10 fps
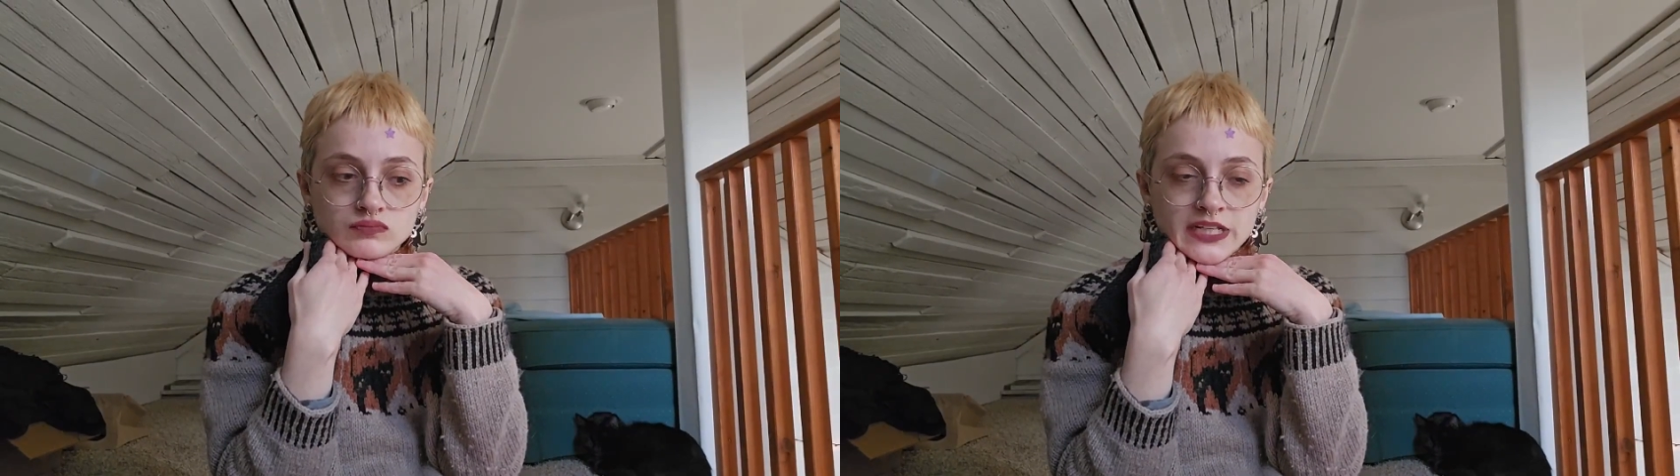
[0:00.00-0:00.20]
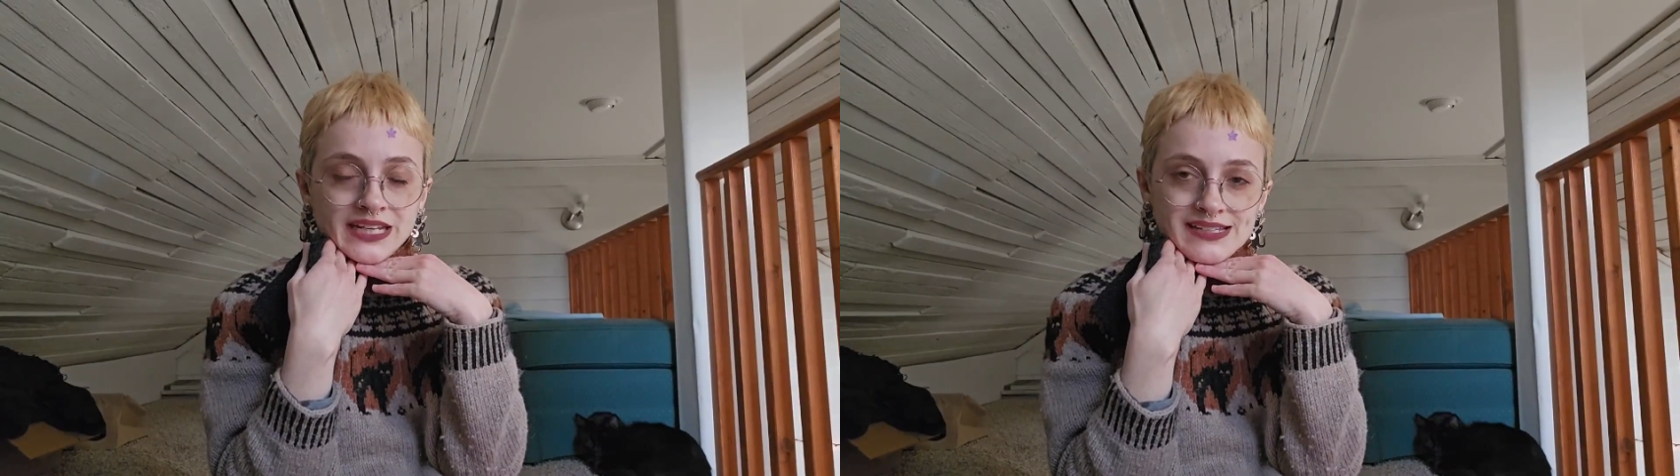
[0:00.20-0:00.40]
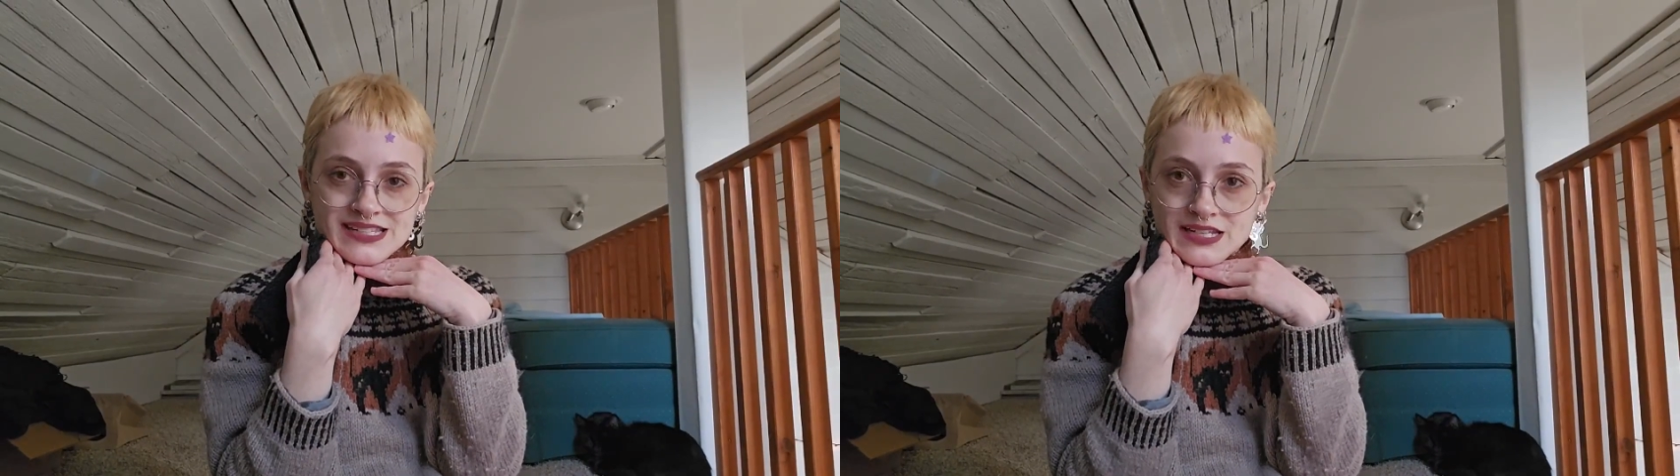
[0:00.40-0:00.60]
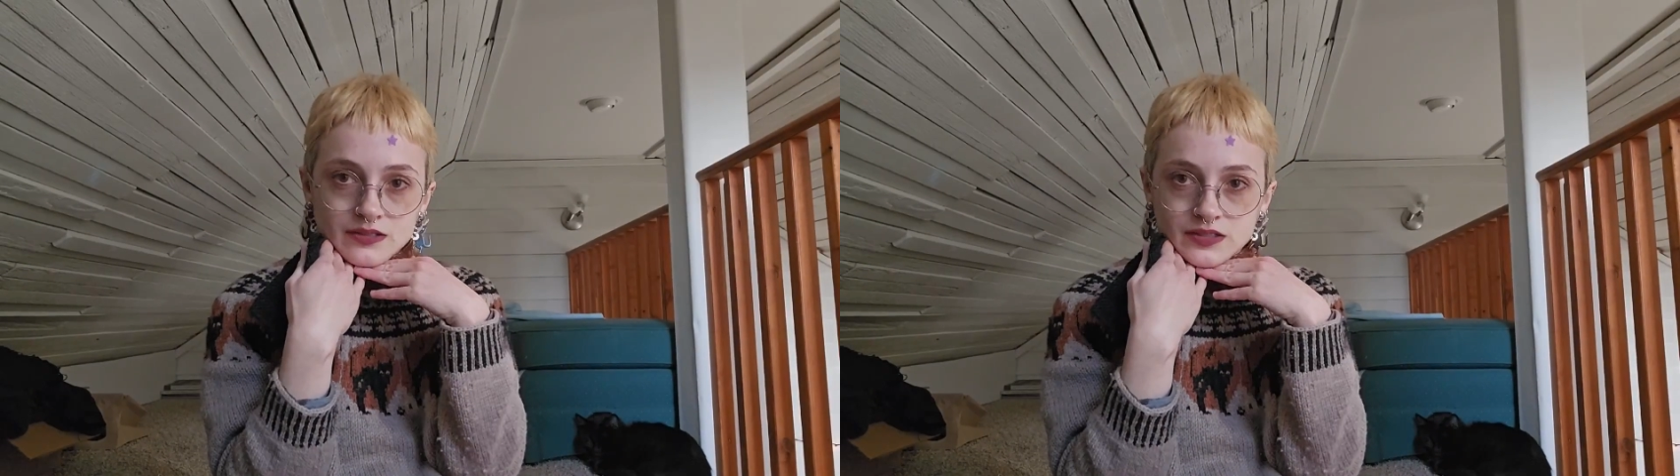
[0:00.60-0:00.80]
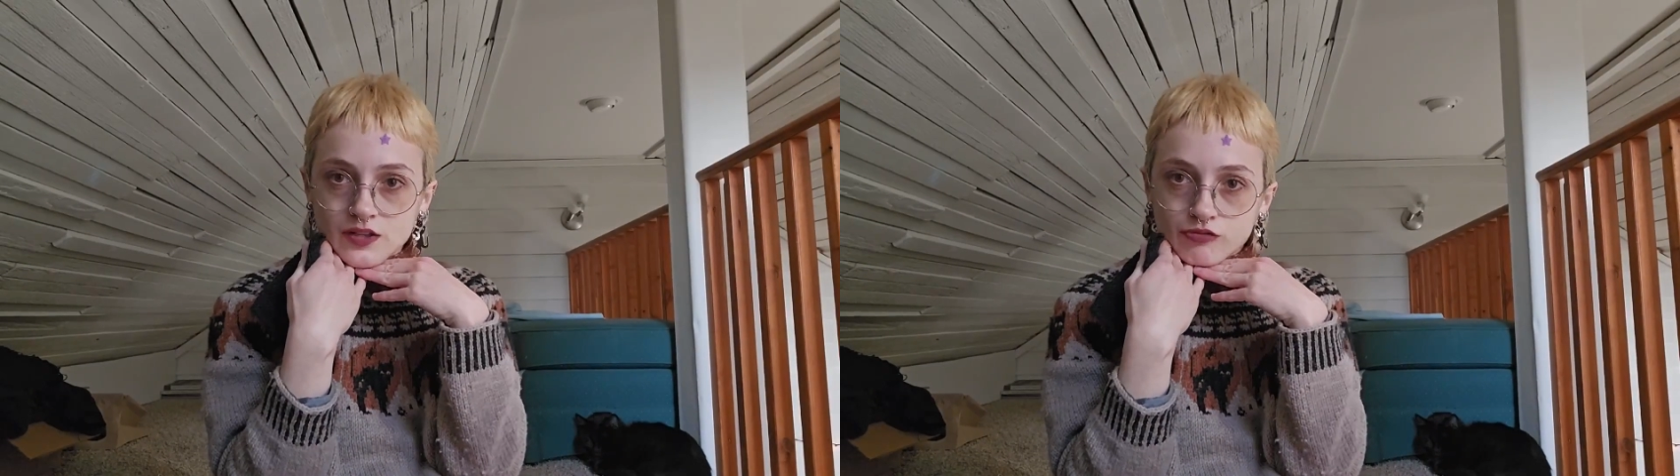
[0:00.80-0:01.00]
easy
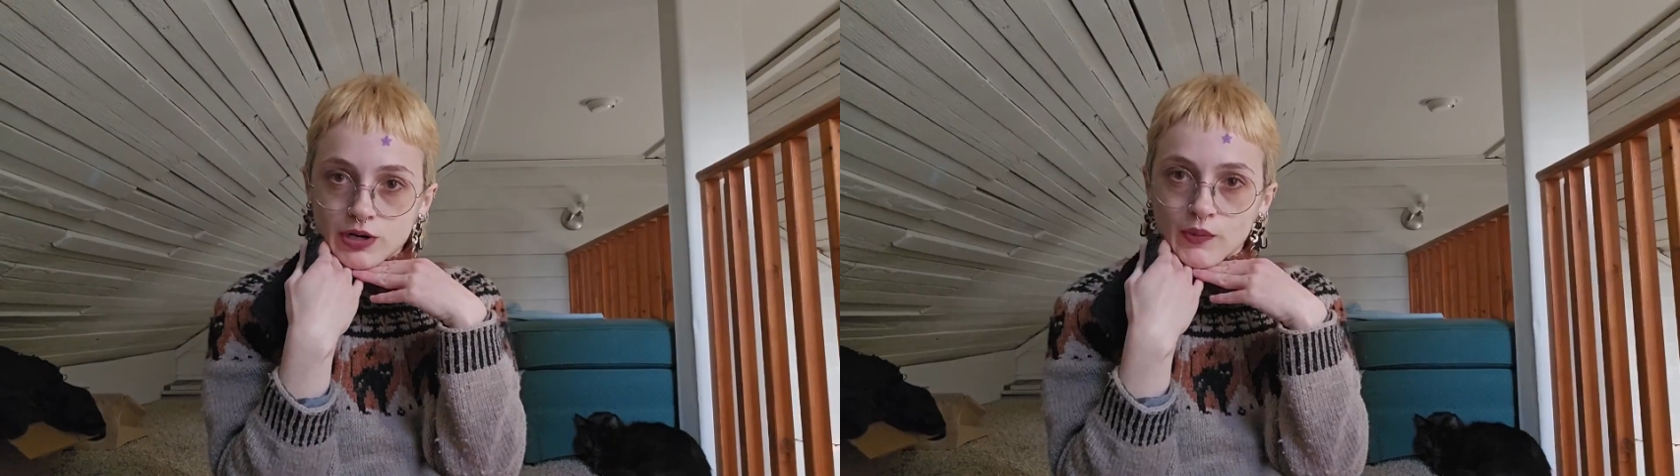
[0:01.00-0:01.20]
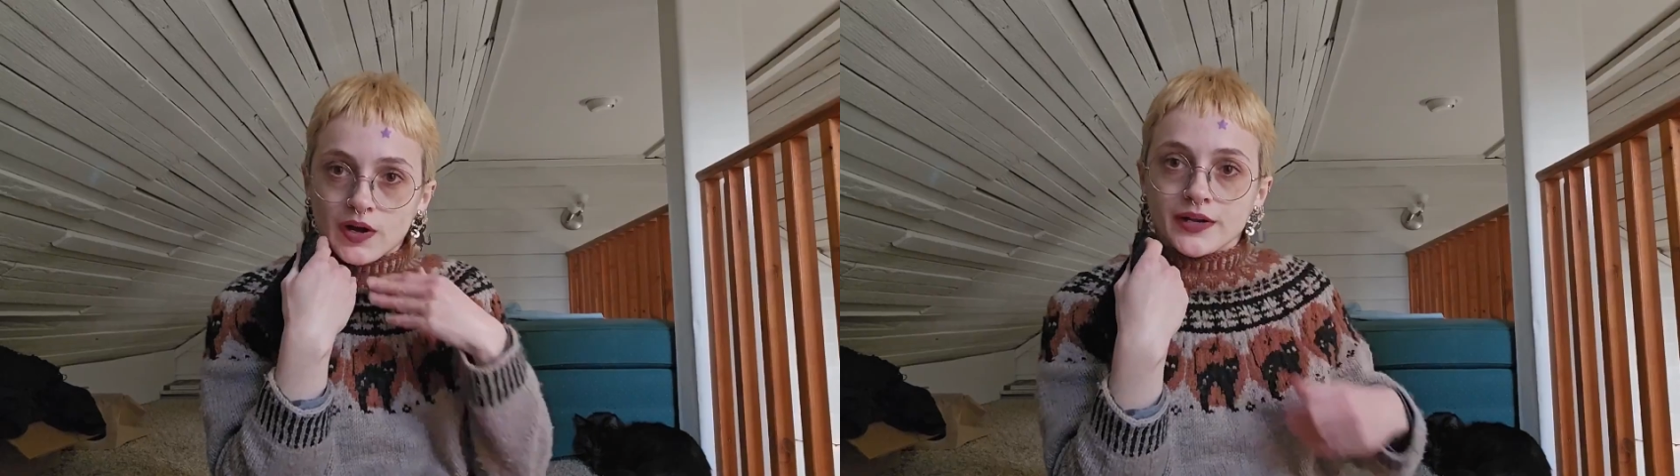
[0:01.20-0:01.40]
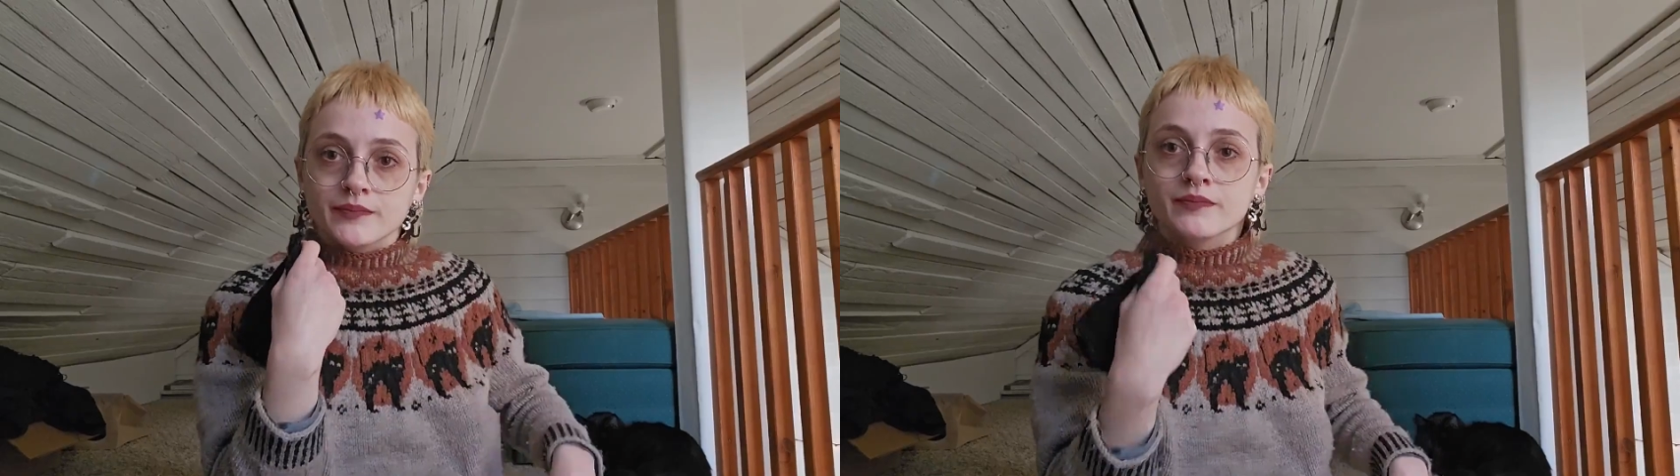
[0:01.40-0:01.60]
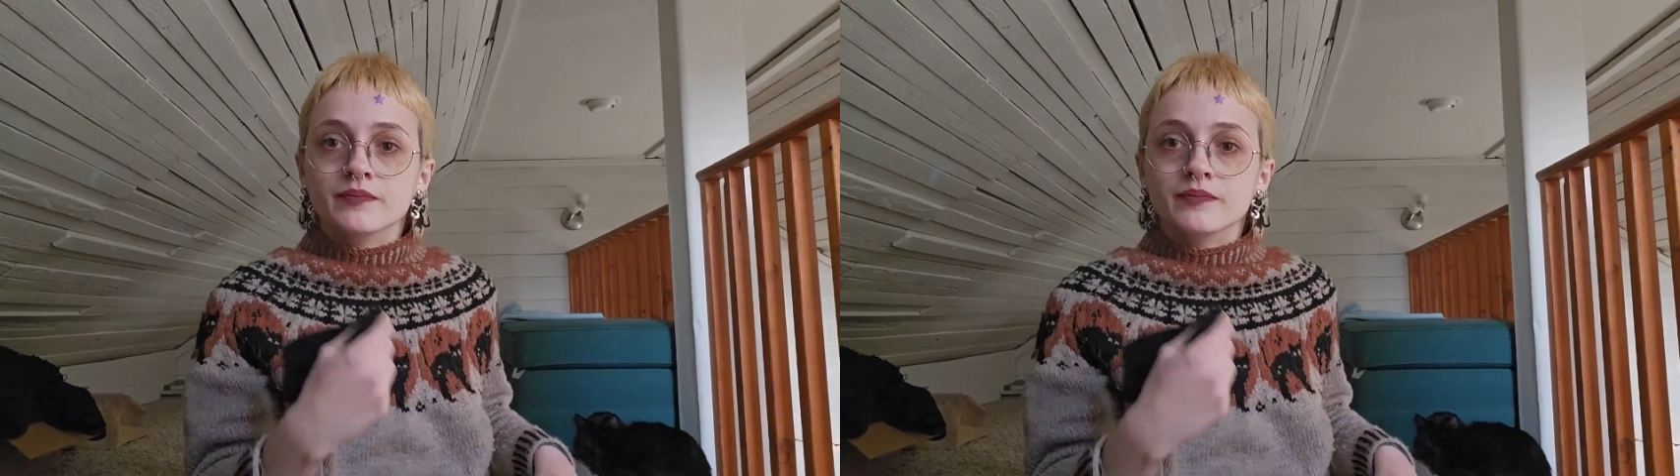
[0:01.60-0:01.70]
to throw on,